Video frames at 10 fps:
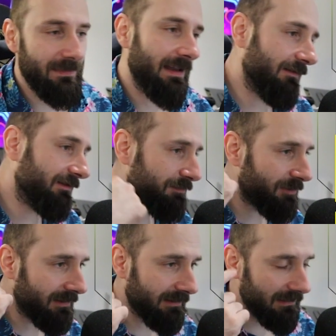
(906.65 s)
I have this
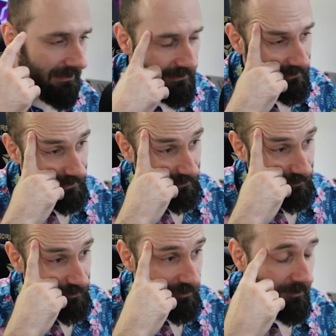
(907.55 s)
print in the other
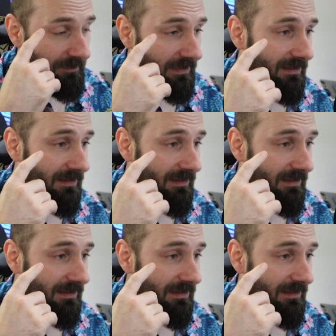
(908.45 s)
room.